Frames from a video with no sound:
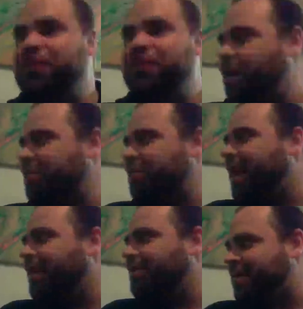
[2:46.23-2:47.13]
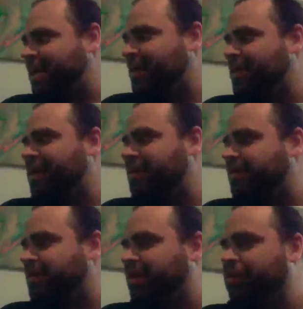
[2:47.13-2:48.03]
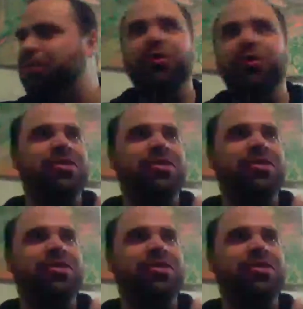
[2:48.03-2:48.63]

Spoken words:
Foucault is not saying that Dumbledore